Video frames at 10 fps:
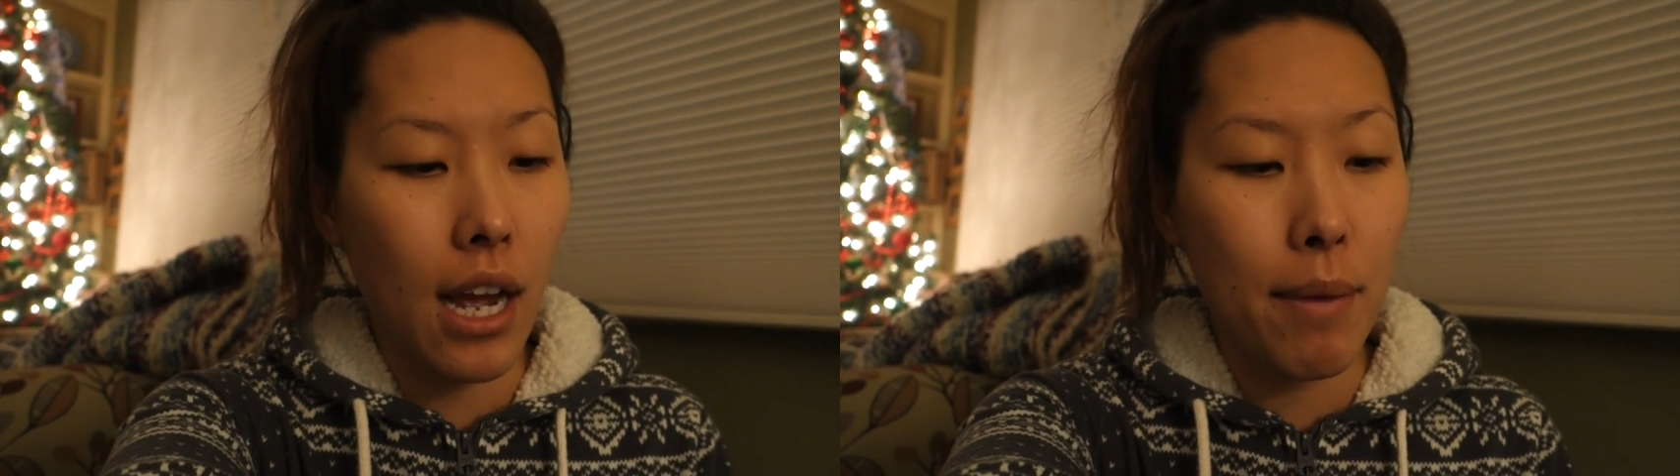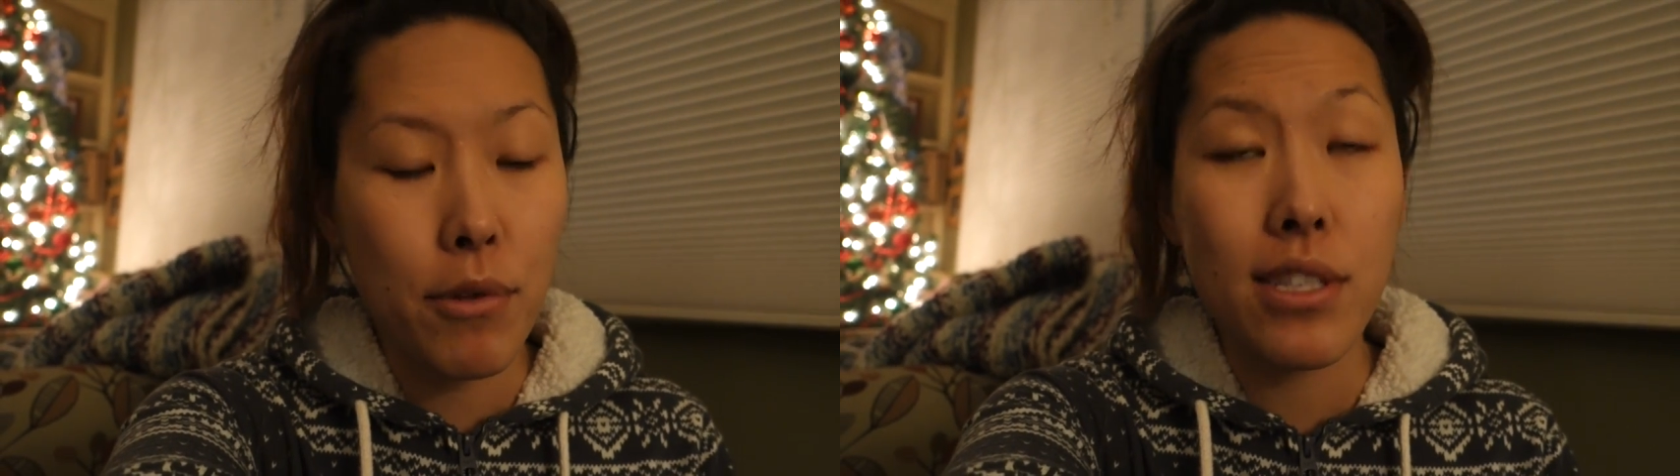
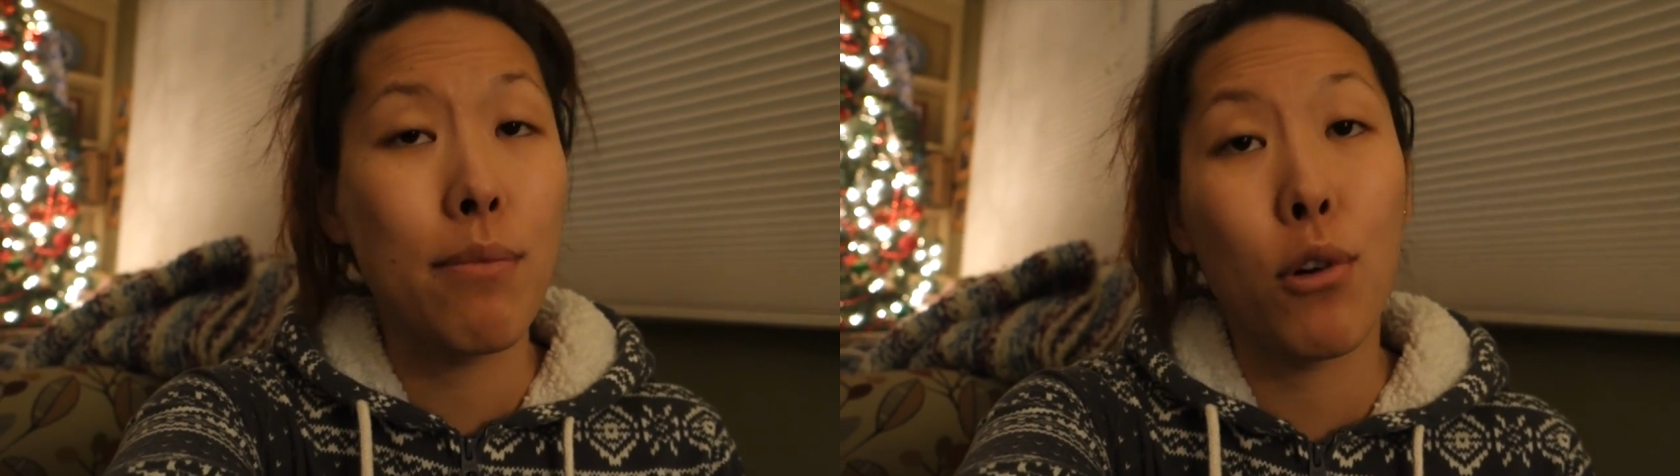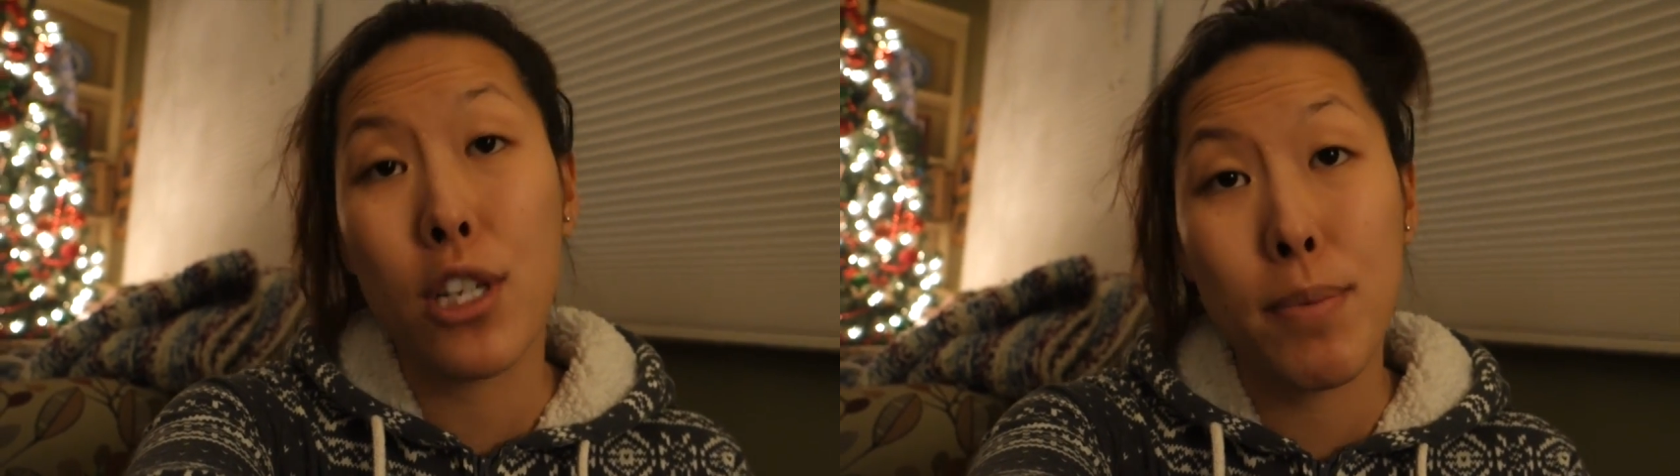I'm
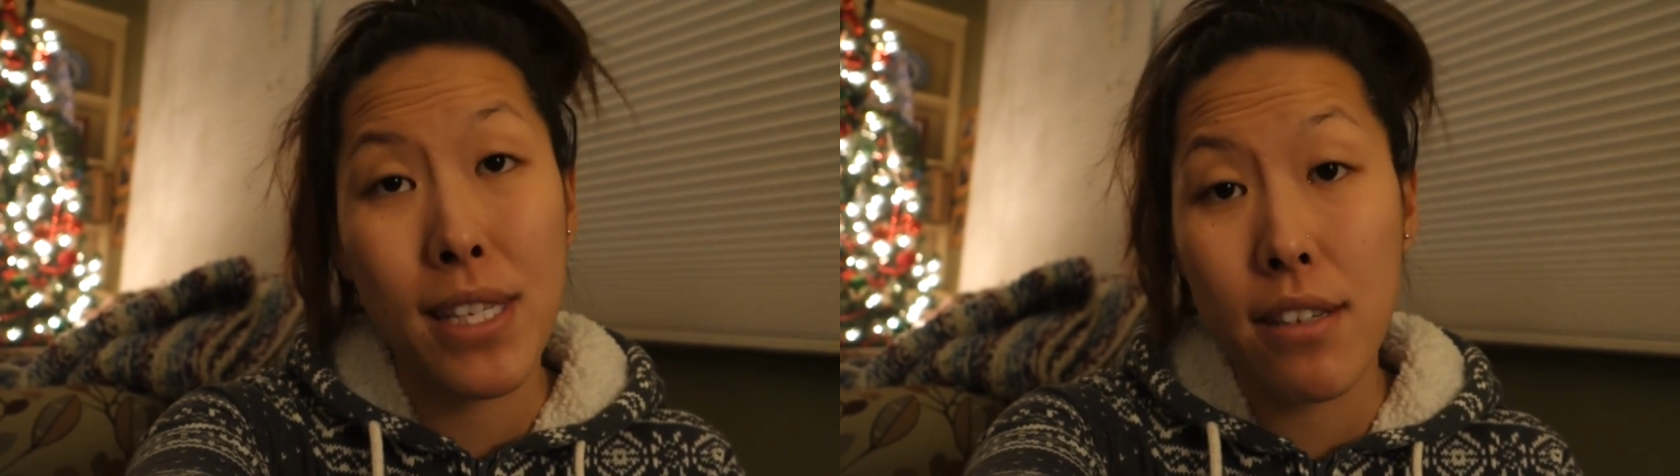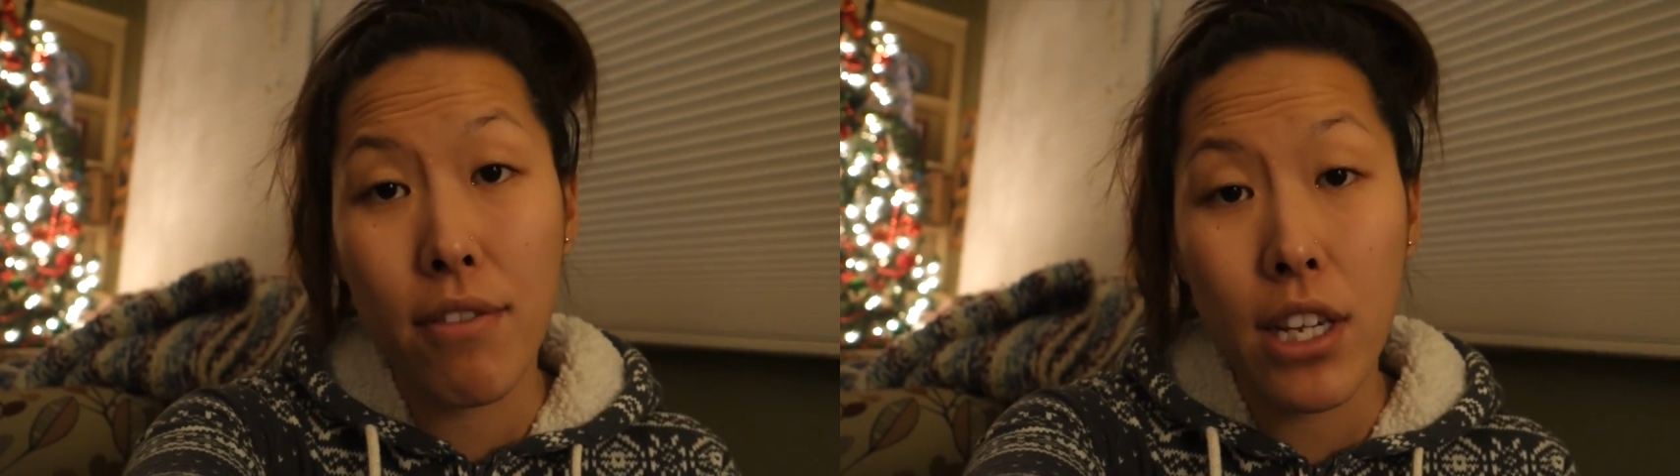using more
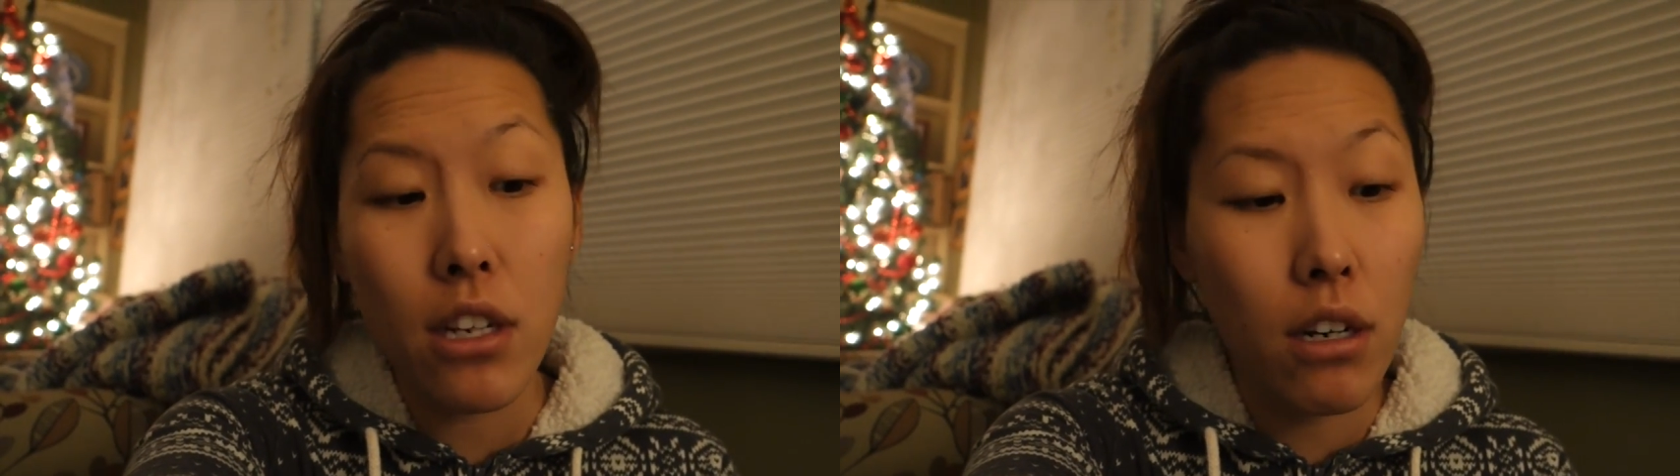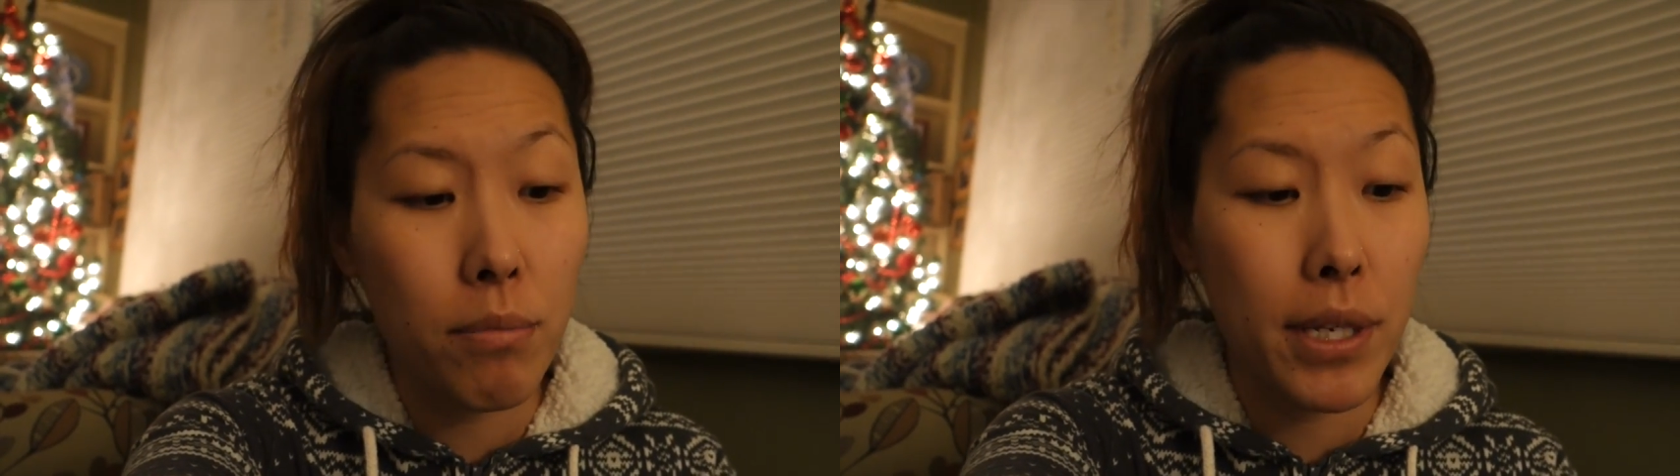expensive thick
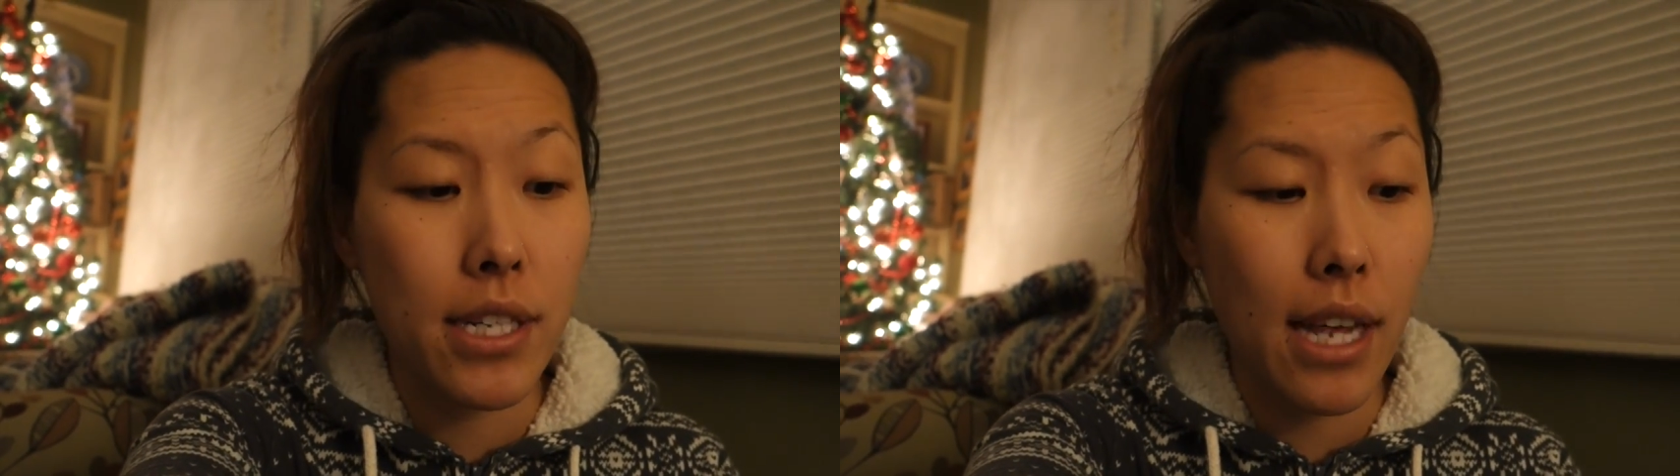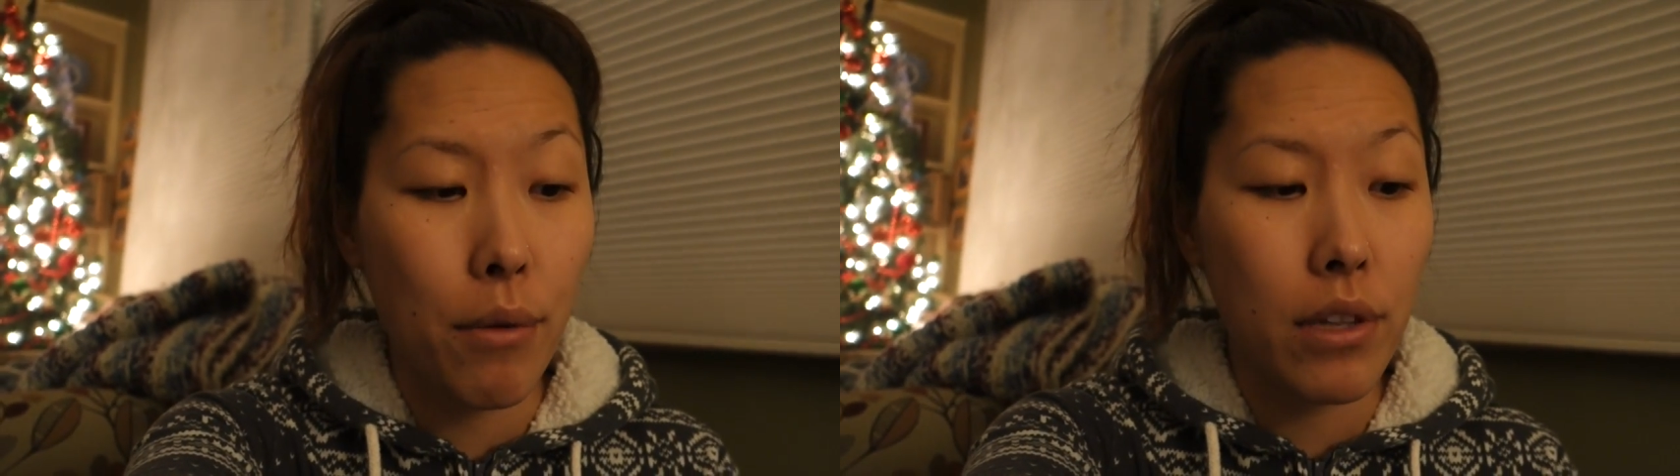yarn
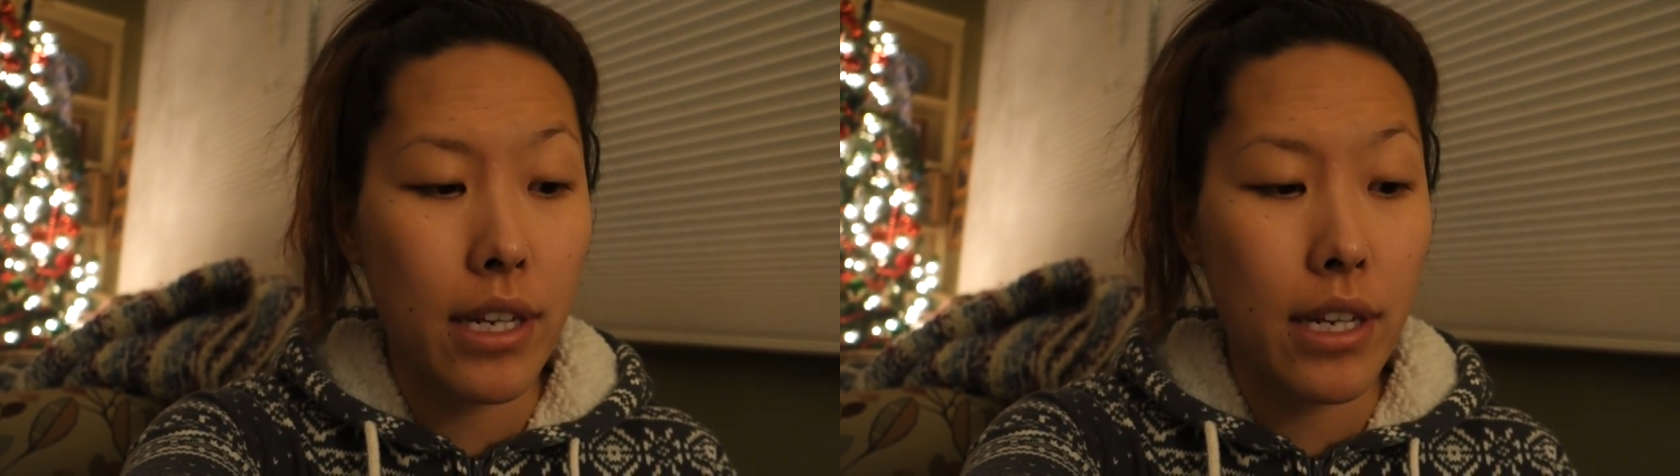because I would